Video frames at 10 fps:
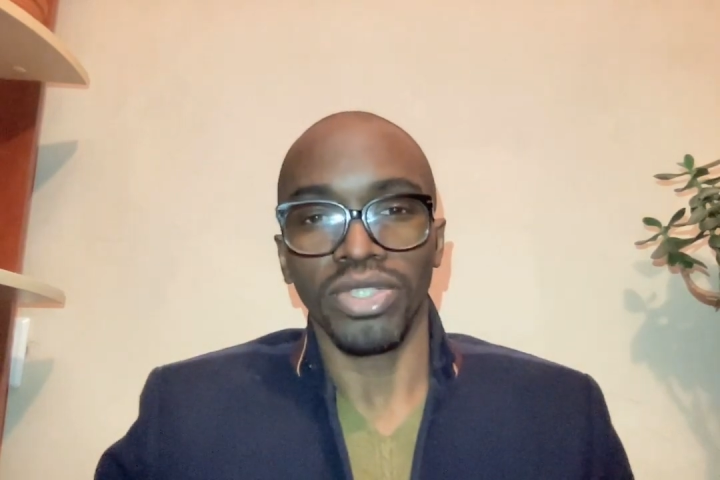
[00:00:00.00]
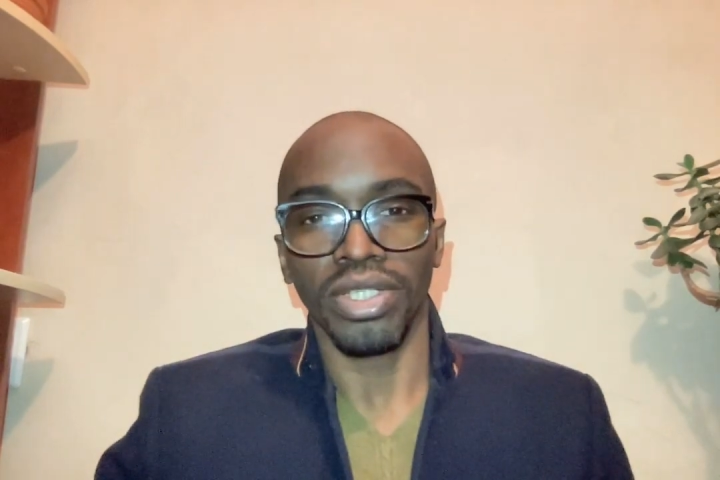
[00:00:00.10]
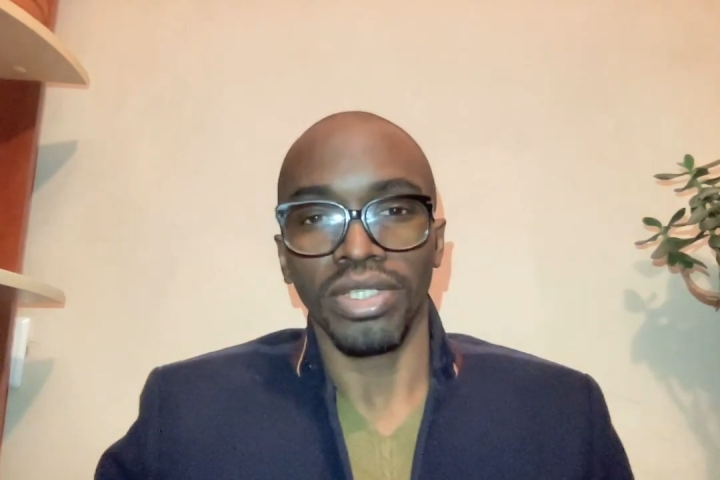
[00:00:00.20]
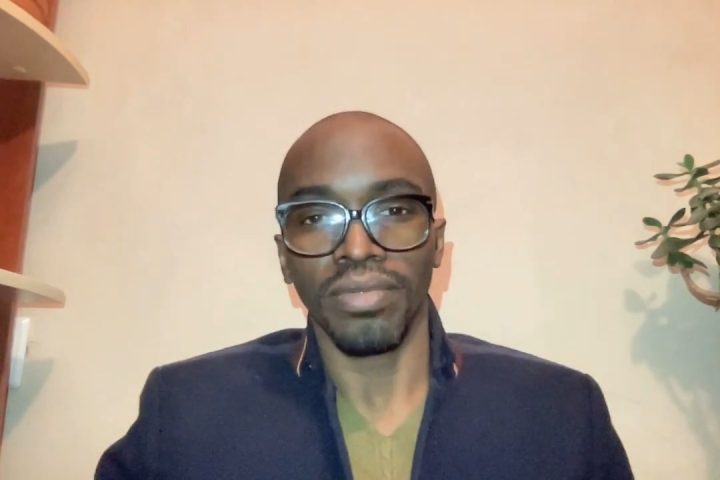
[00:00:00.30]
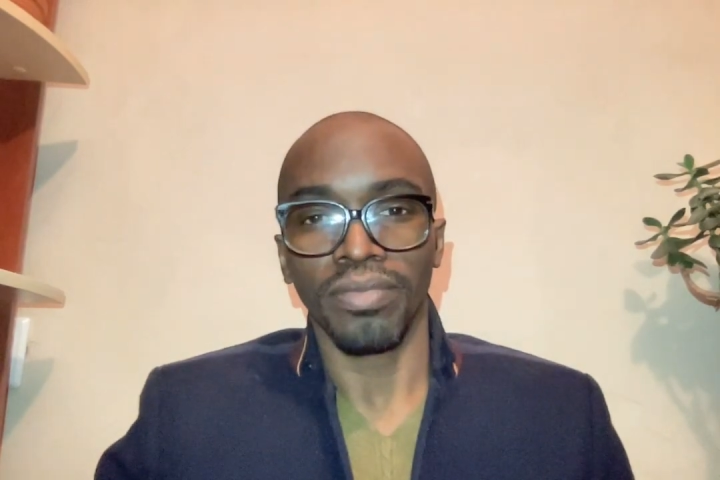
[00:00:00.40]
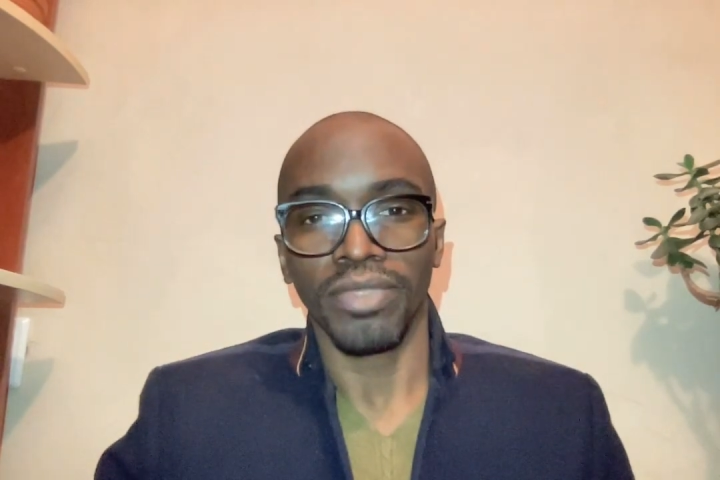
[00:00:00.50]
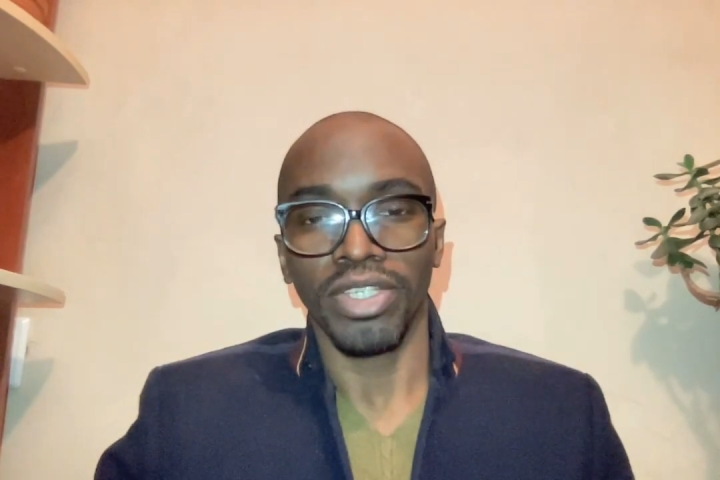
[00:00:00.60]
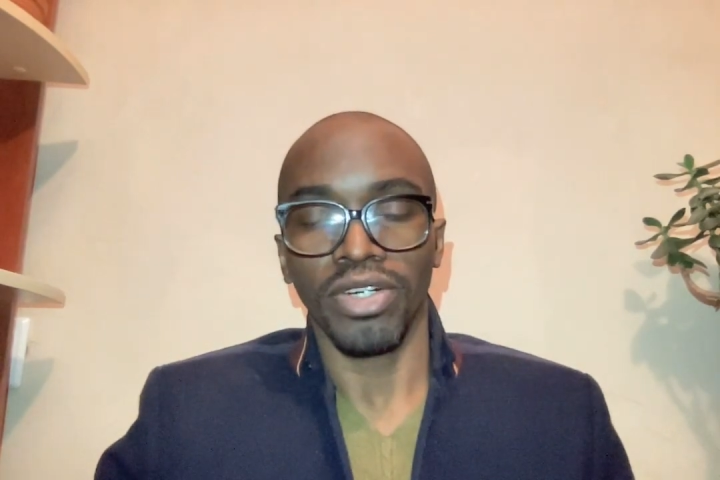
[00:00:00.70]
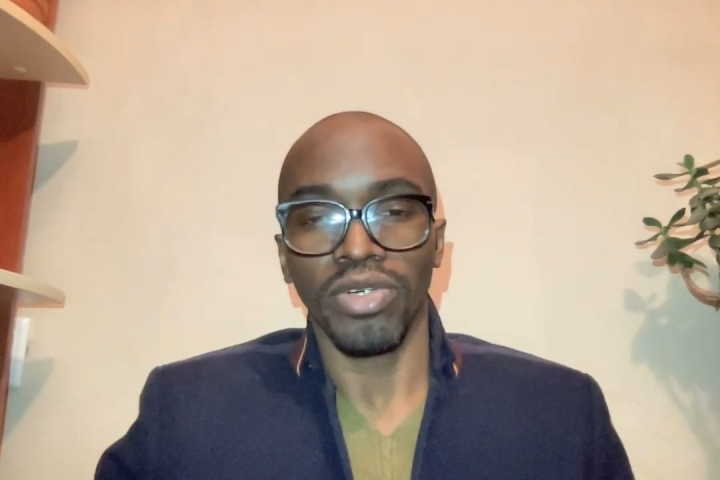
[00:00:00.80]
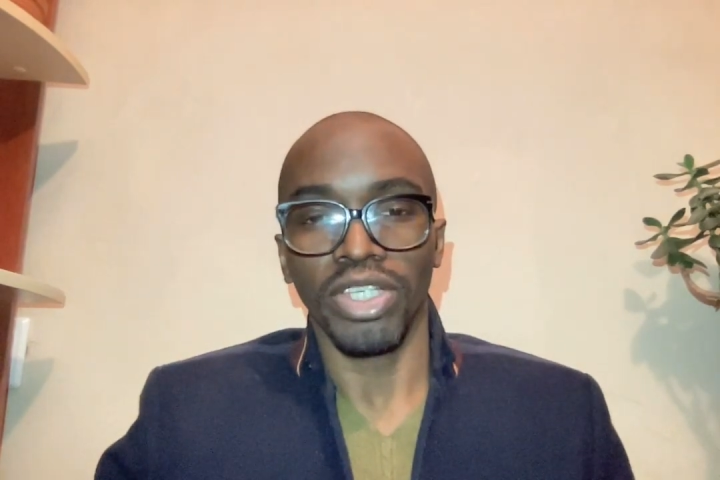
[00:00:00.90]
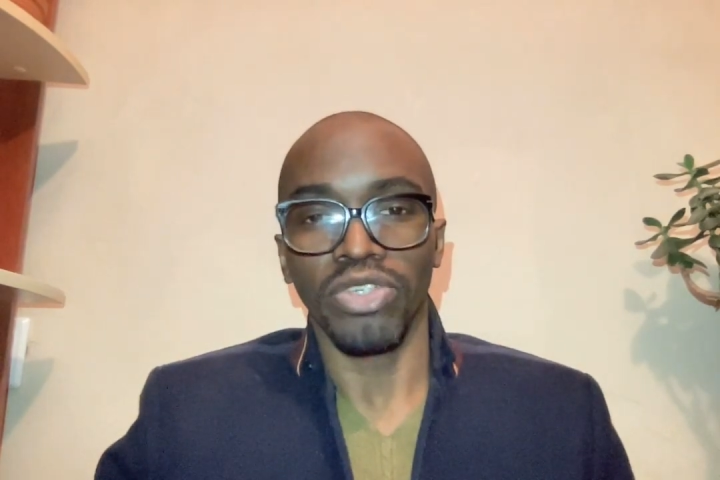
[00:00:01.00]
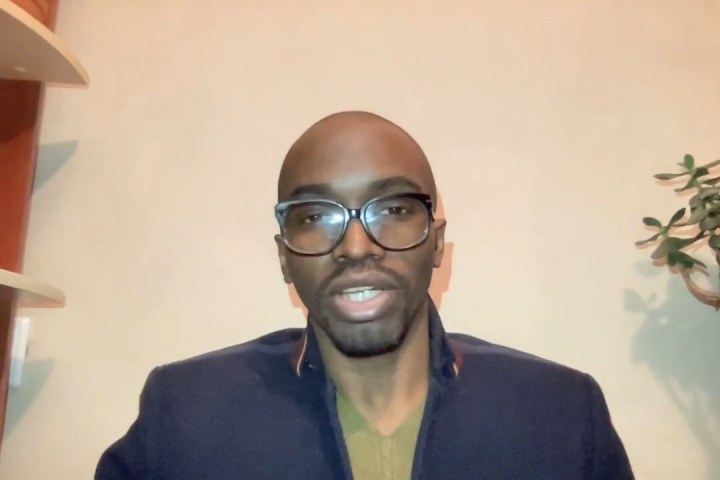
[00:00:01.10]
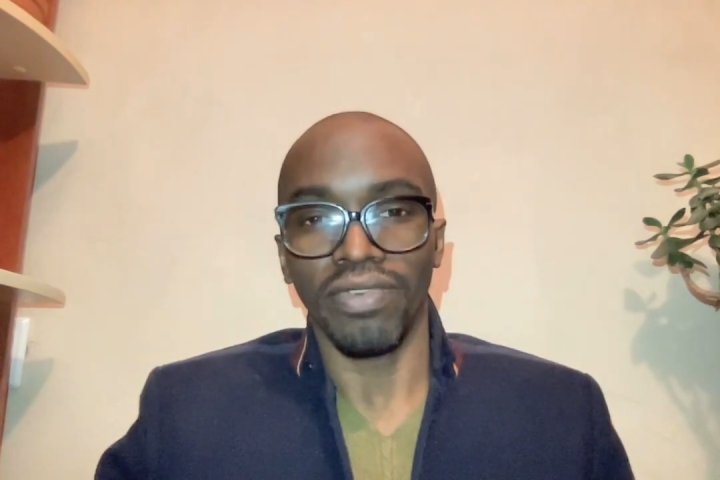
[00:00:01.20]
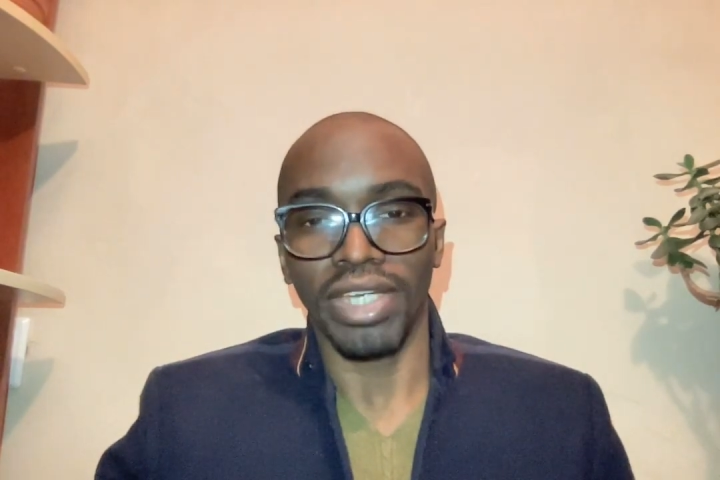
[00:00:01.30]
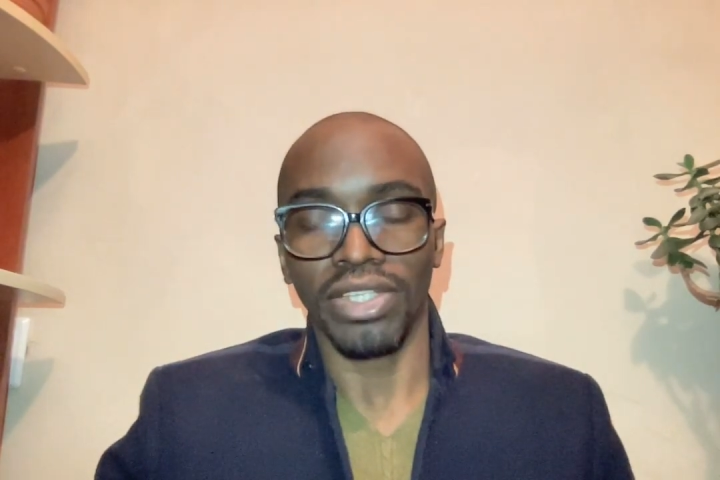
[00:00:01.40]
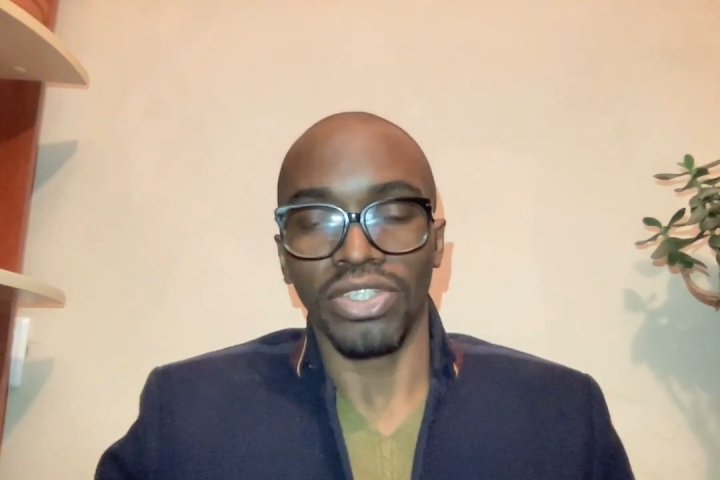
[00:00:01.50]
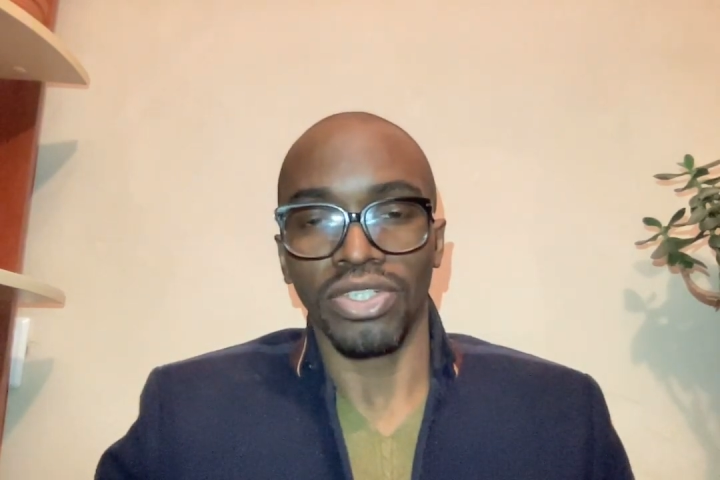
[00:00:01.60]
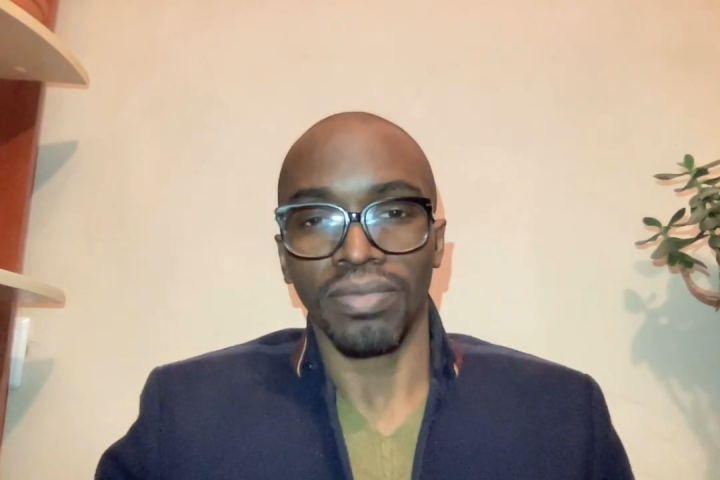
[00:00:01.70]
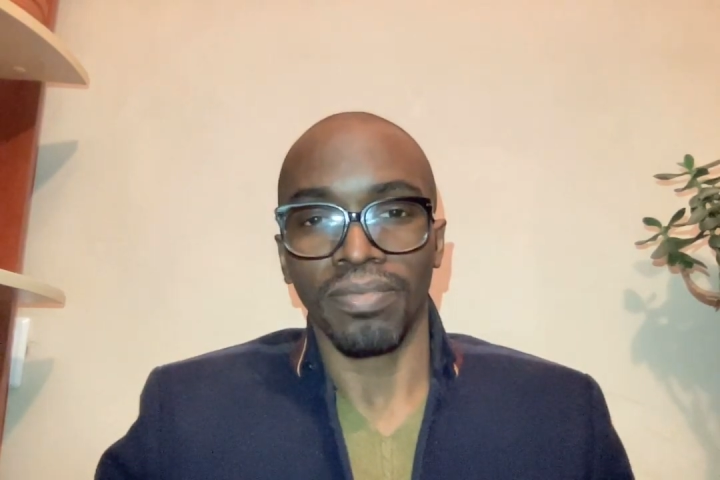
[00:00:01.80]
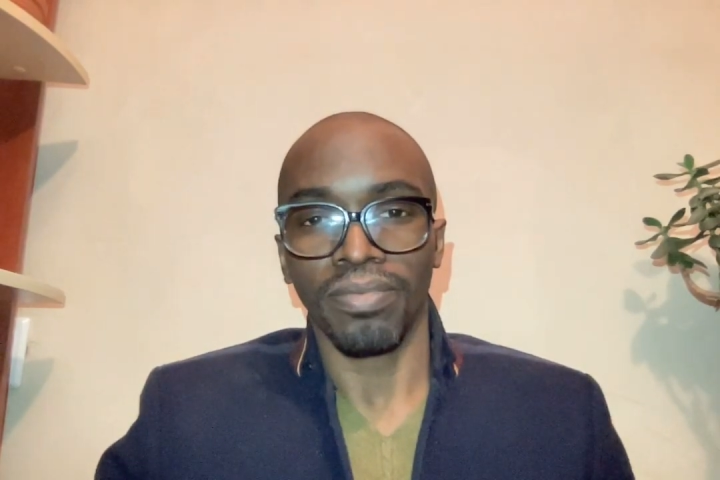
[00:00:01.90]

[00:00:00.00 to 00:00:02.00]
it, you know, in your advantage.